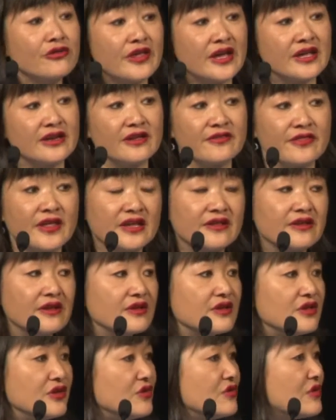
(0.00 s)
that
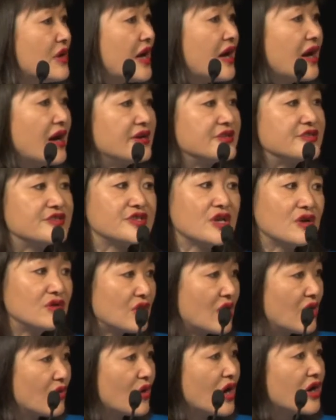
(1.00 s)
you are
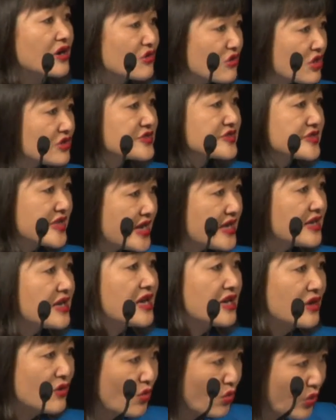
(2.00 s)
so across that
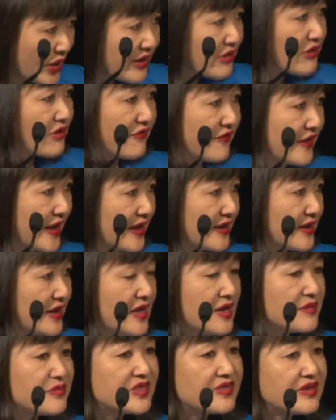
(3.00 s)
and aware of that,
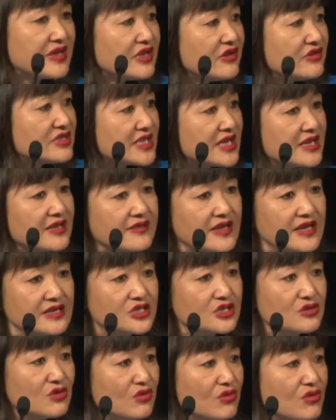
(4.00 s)
but then you take that
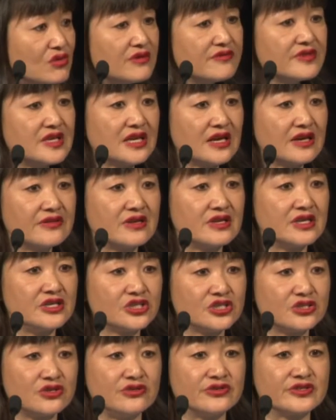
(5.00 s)
to all of the other
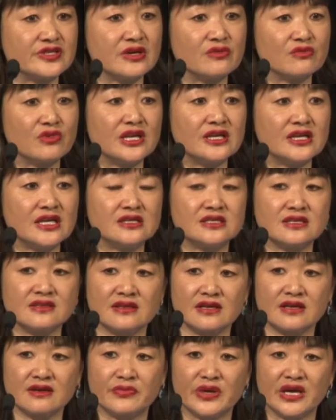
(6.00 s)
issues that we need to
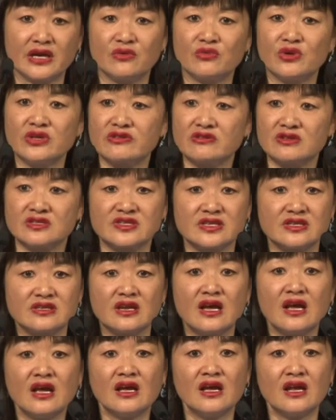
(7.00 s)
think about, whether it's
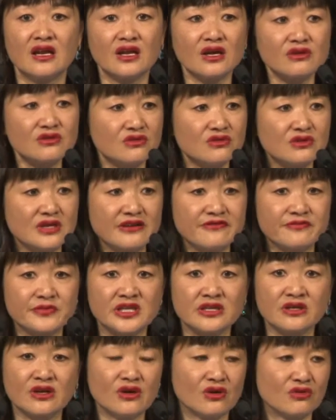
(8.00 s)
in local
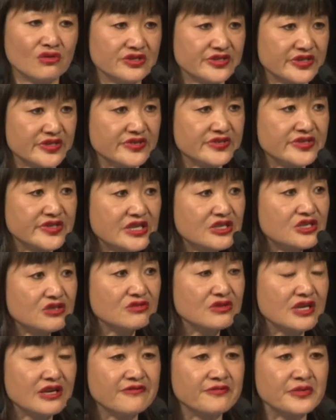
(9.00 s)
government or it's in
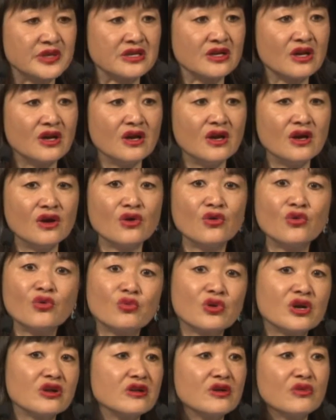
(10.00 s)
central government,
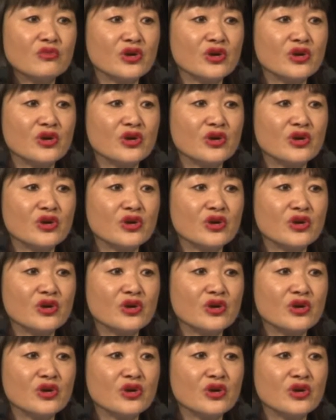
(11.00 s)
or